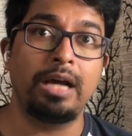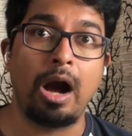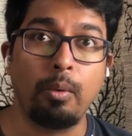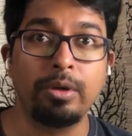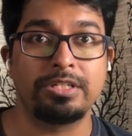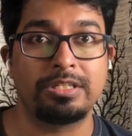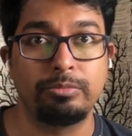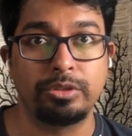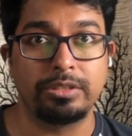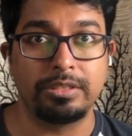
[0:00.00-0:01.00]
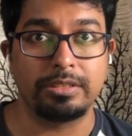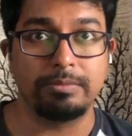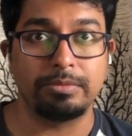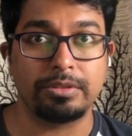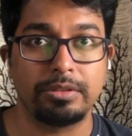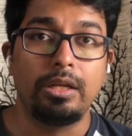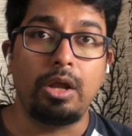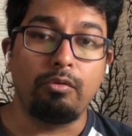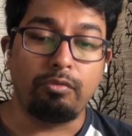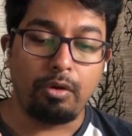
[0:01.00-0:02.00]
our distributed systems.
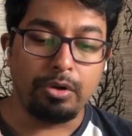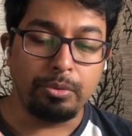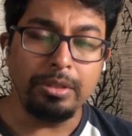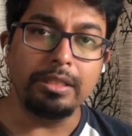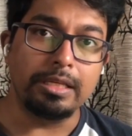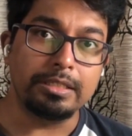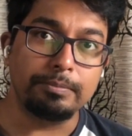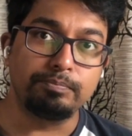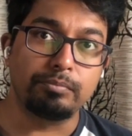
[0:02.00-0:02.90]
Now for doing this,